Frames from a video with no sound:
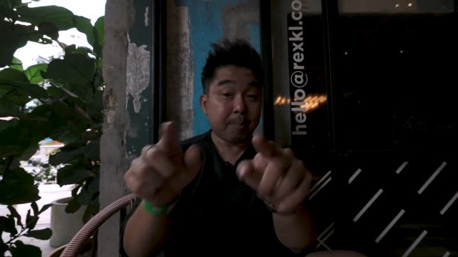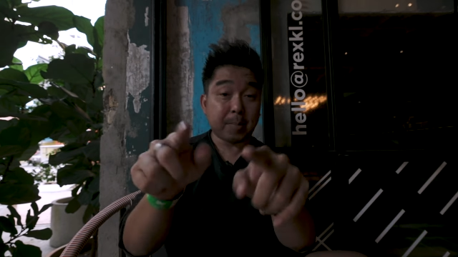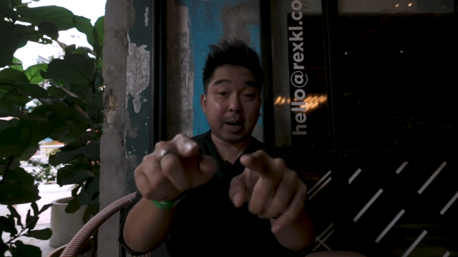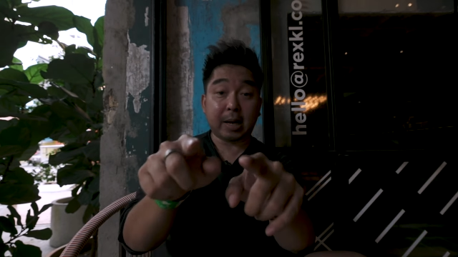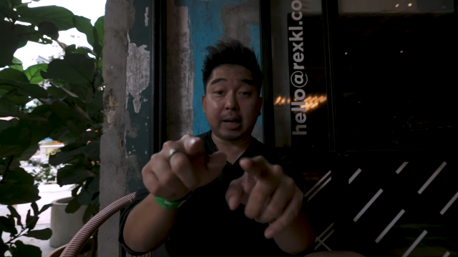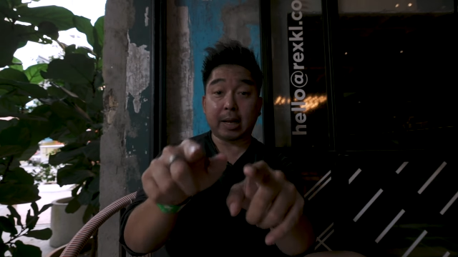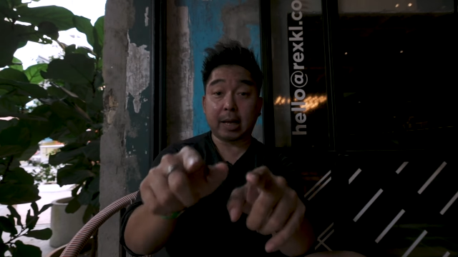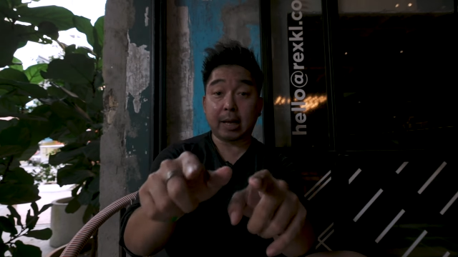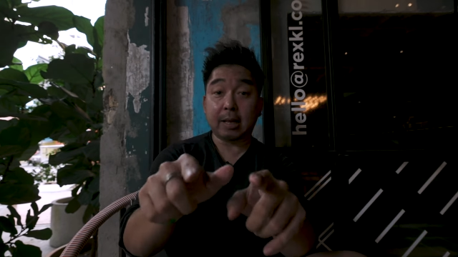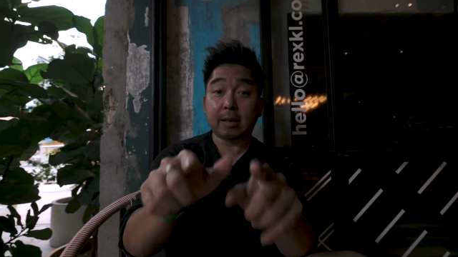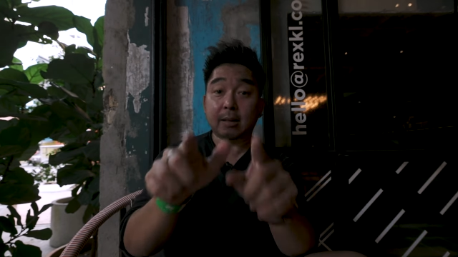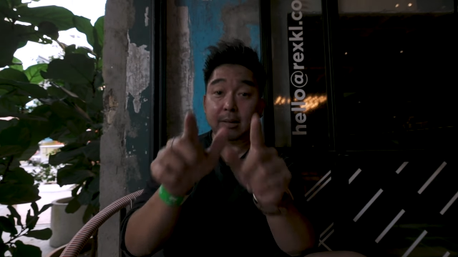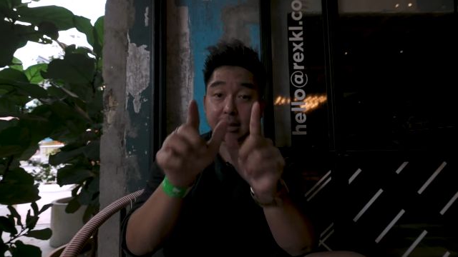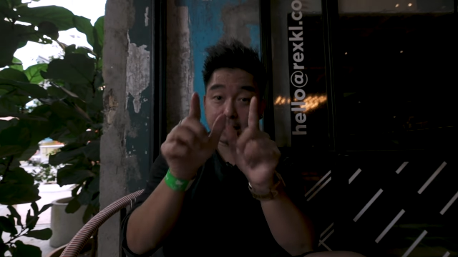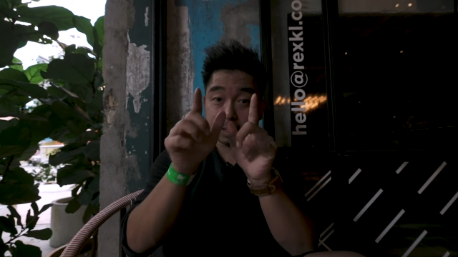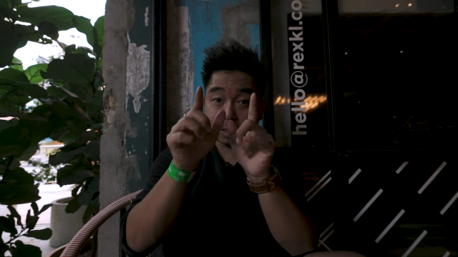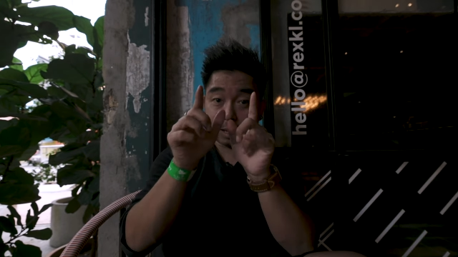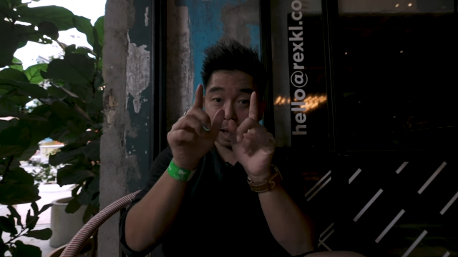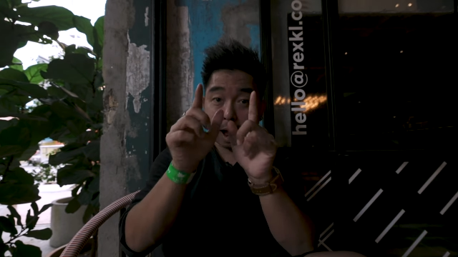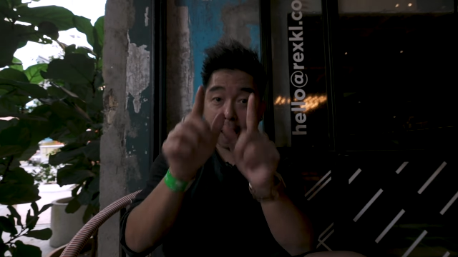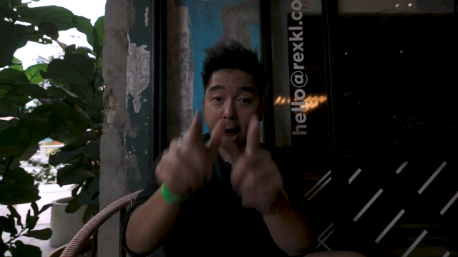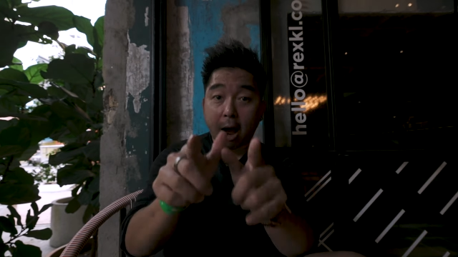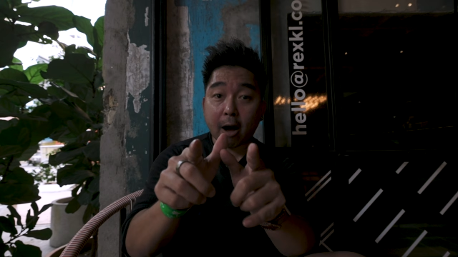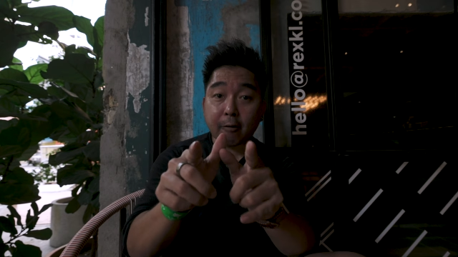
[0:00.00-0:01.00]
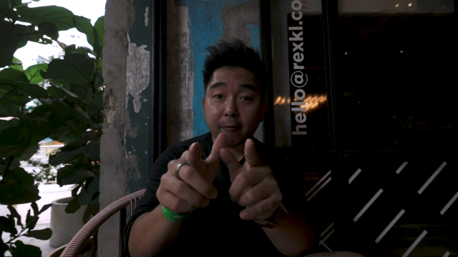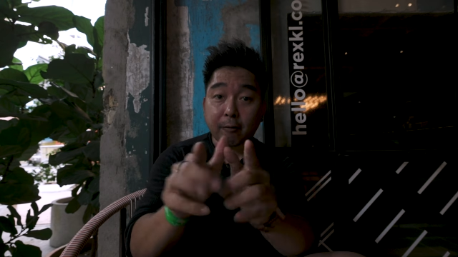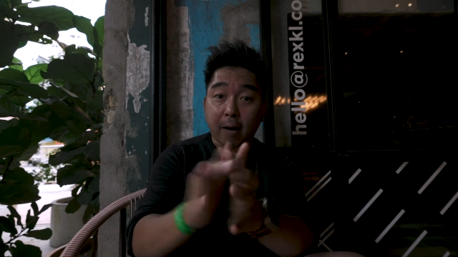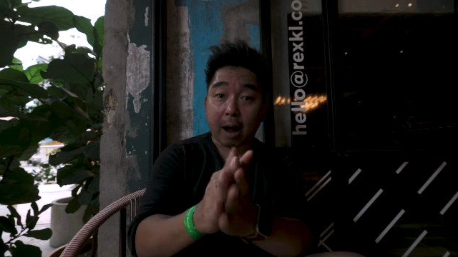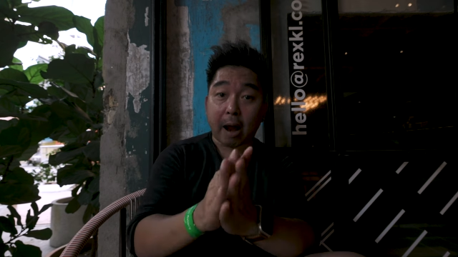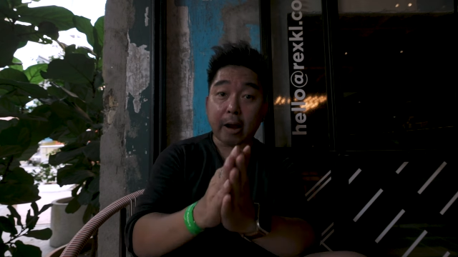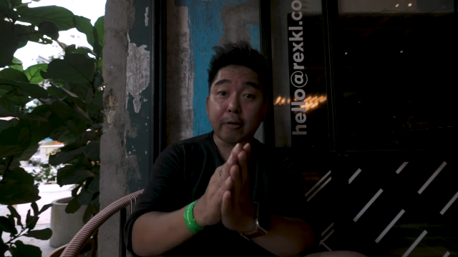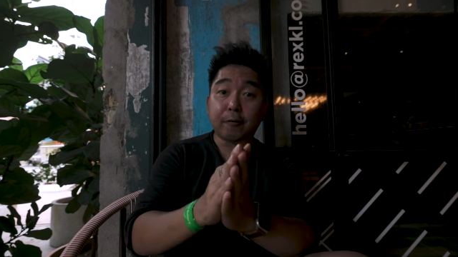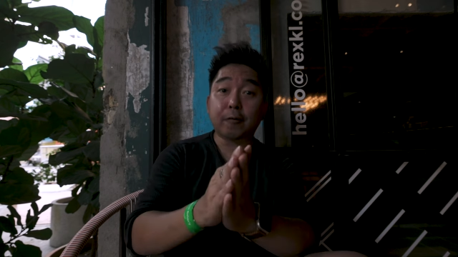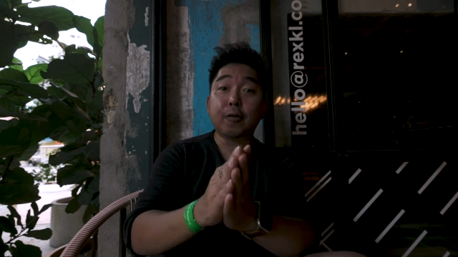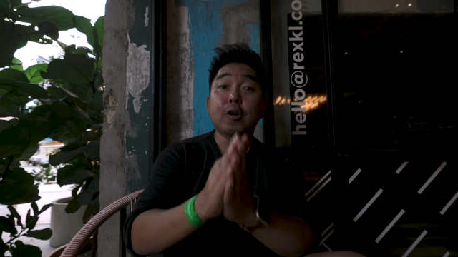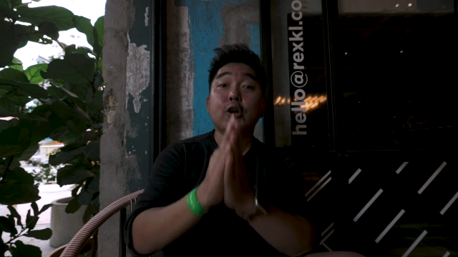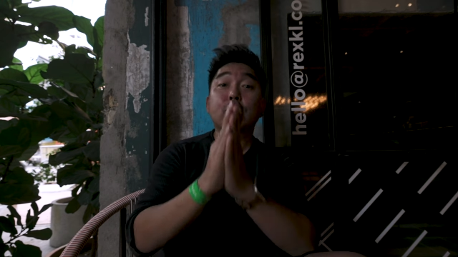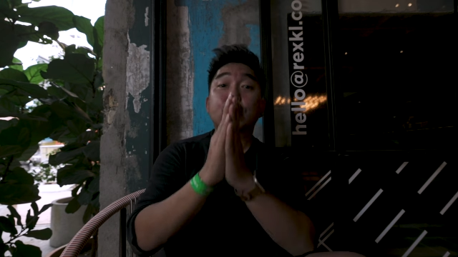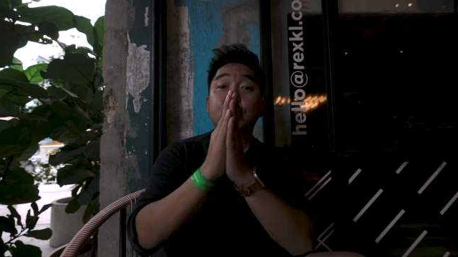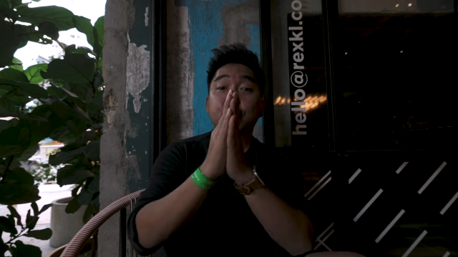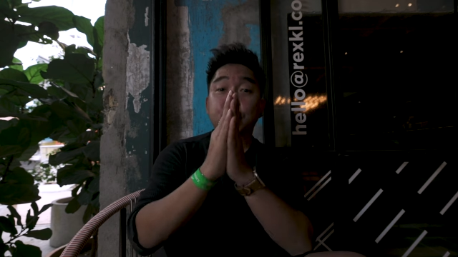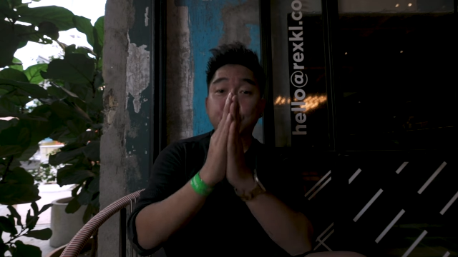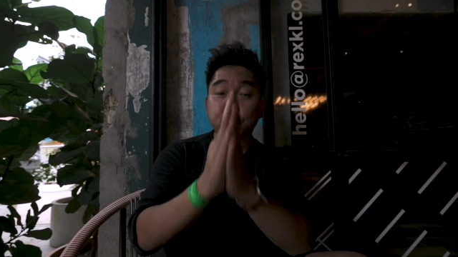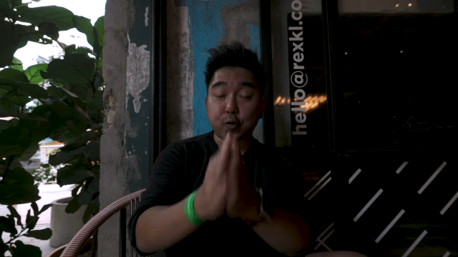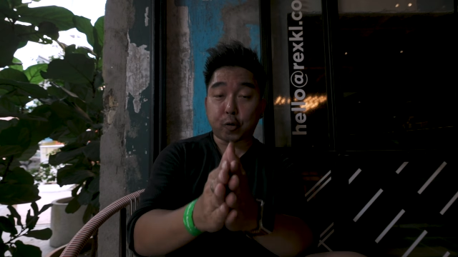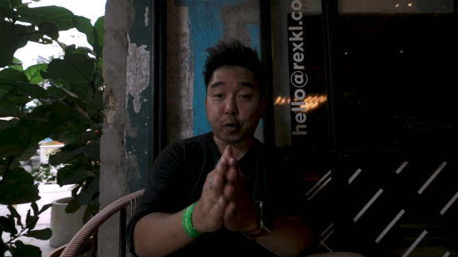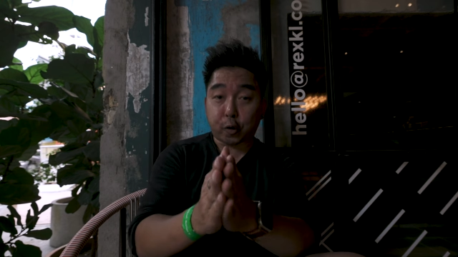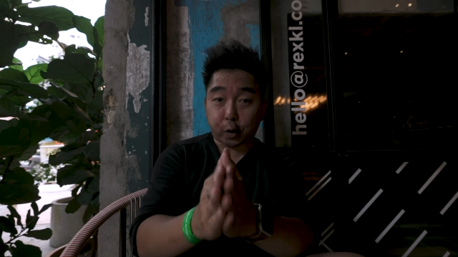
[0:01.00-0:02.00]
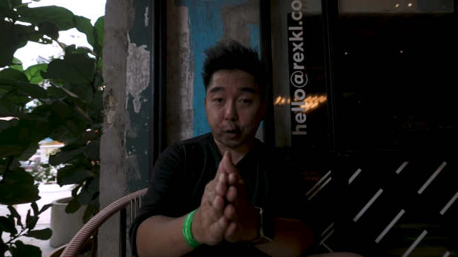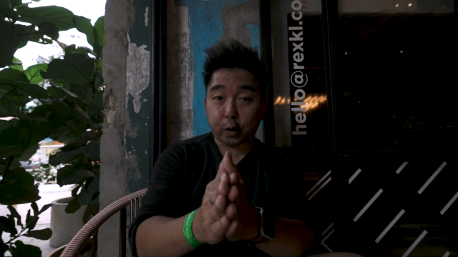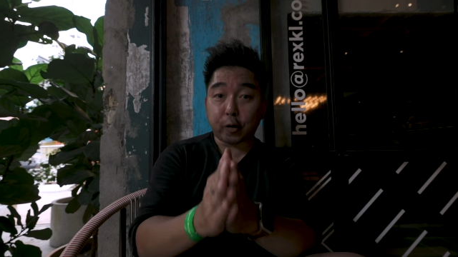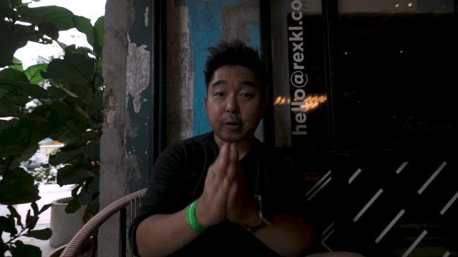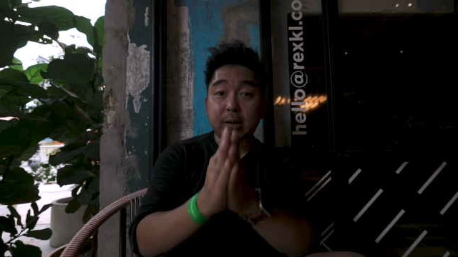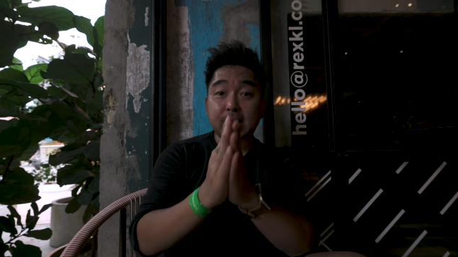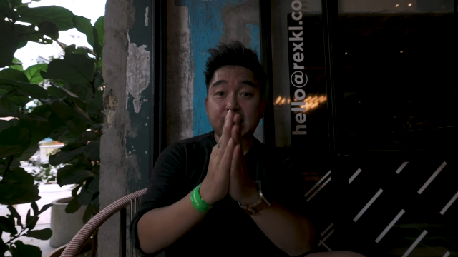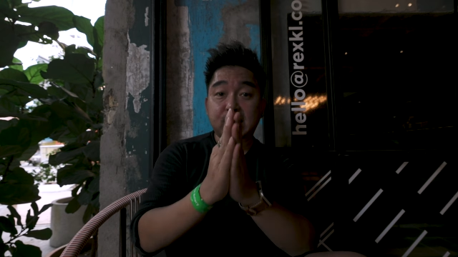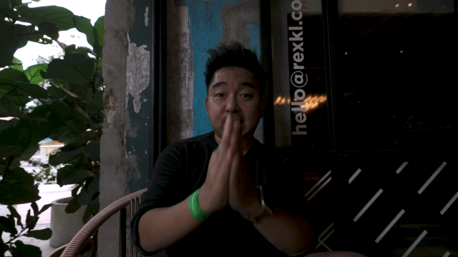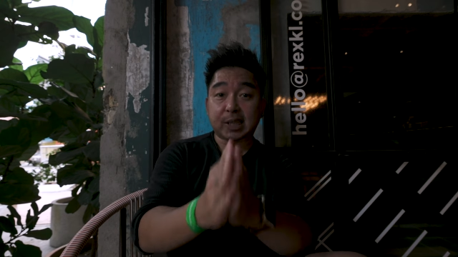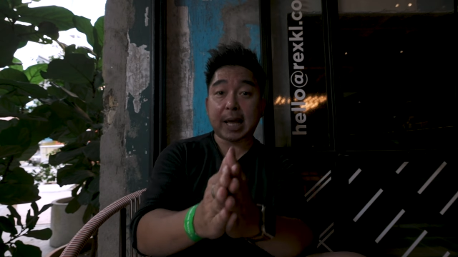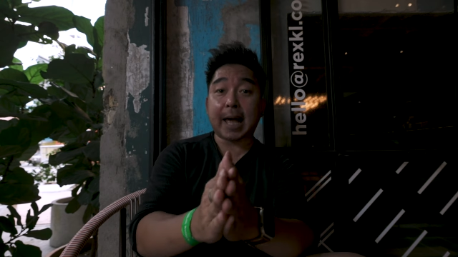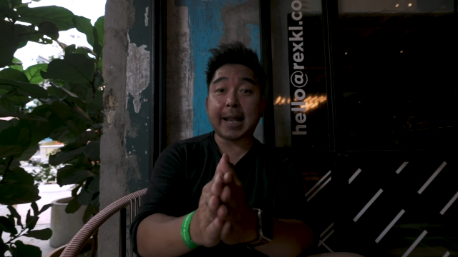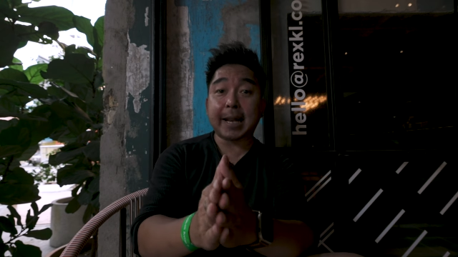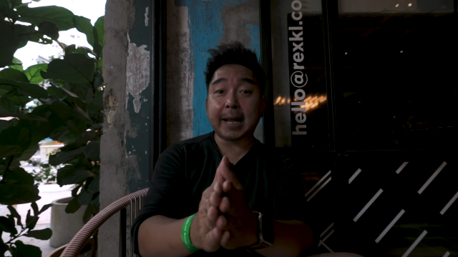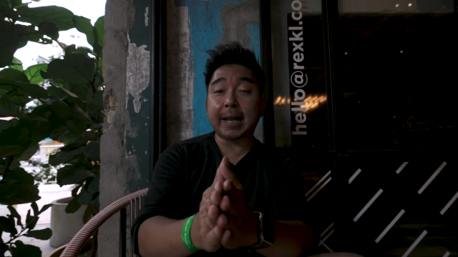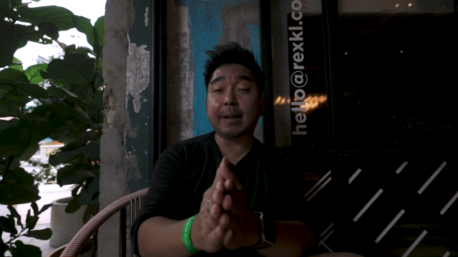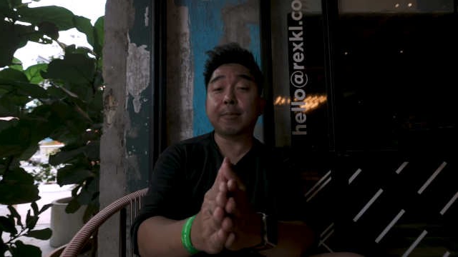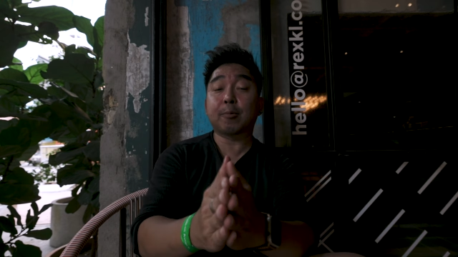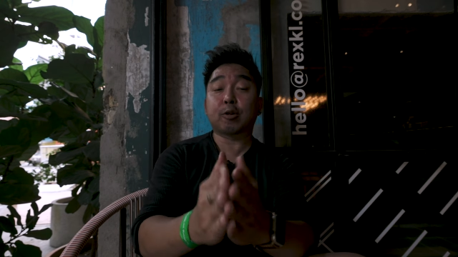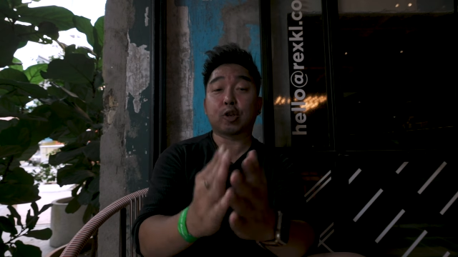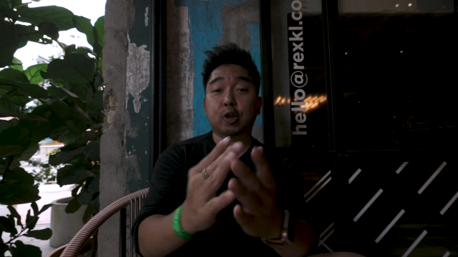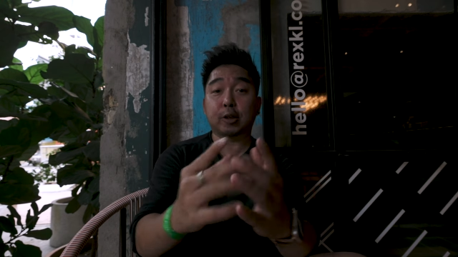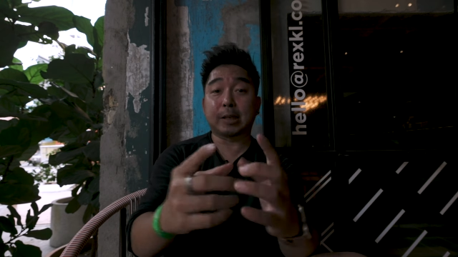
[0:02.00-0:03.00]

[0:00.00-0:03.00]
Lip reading: But in the R5, you could set it